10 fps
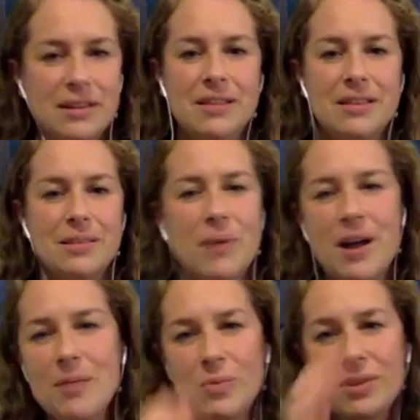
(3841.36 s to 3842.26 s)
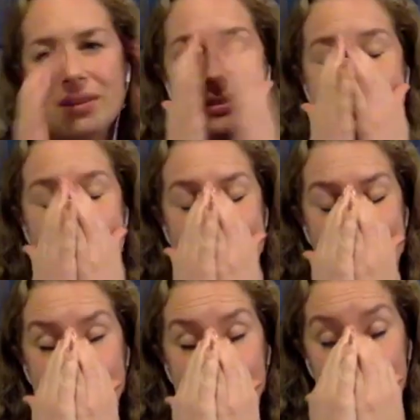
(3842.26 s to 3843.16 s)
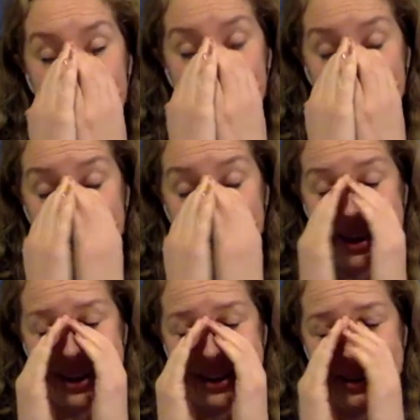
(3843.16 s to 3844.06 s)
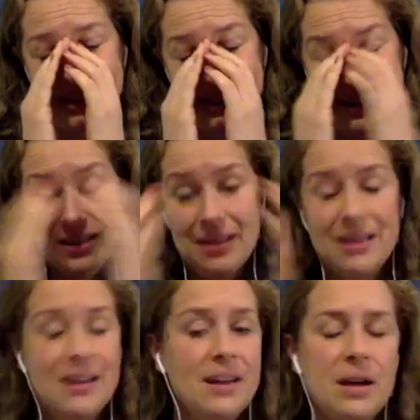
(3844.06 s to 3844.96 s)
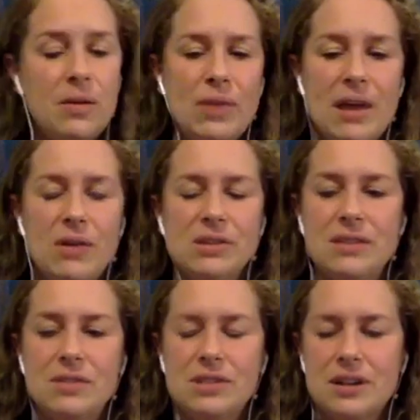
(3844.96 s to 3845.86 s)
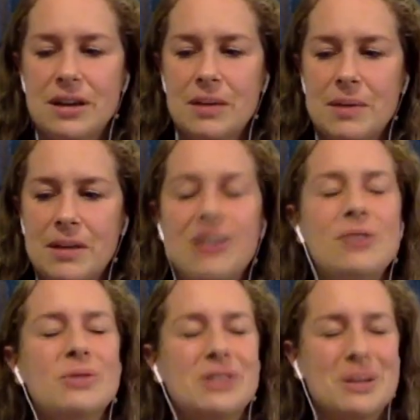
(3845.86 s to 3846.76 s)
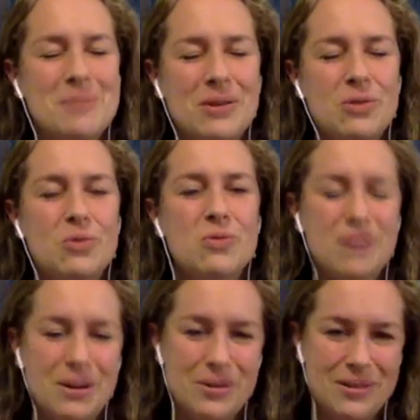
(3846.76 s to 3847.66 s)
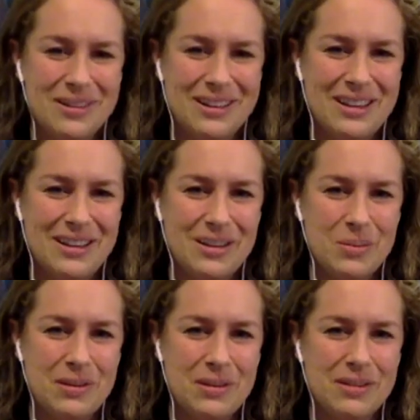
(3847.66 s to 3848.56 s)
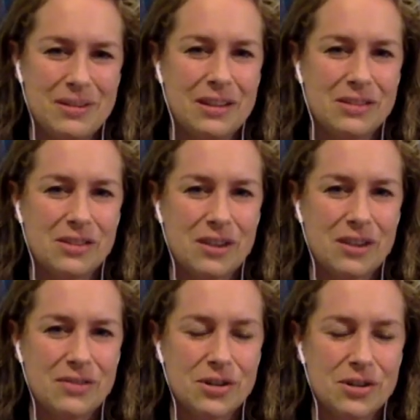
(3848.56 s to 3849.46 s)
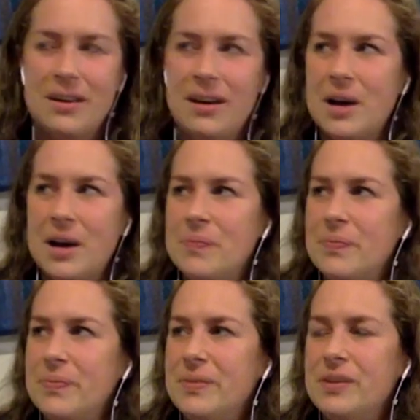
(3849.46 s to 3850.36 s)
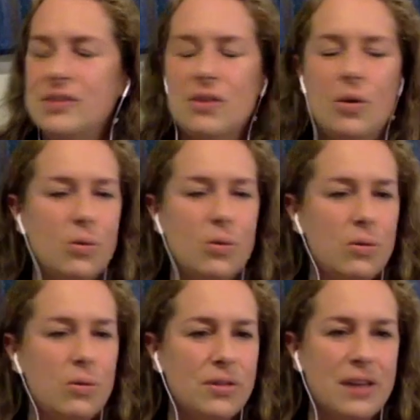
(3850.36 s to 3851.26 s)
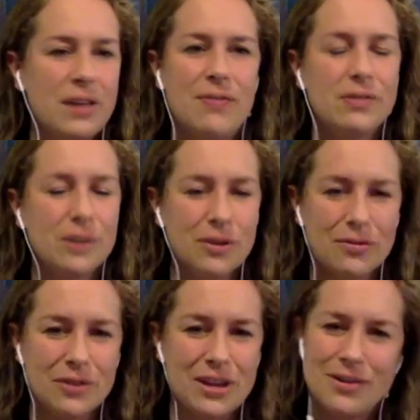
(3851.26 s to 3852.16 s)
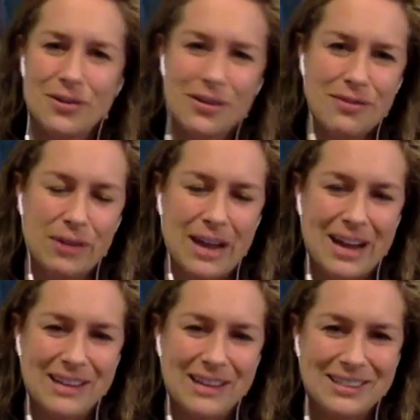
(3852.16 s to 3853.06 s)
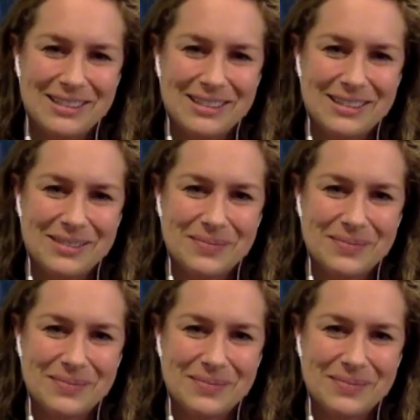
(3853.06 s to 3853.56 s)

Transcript: The problem with it is that it's so complicated without even talking about, like you were talking about, an oo vowel at the end of the piece getting softer. There's a whole thing. Have you ever heard of inertive reactance?